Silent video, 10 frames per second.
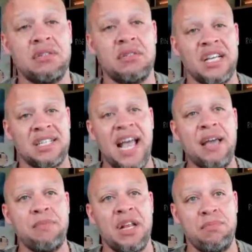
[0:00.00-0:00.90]

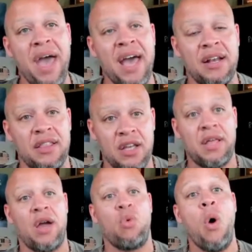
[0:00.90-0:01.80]
excitement in men and they're
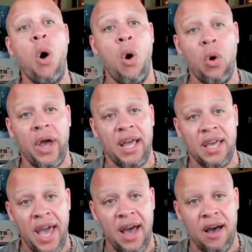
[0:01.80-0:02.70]
like whoa okay
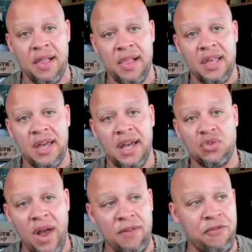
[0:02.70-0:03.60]
yeah that's right.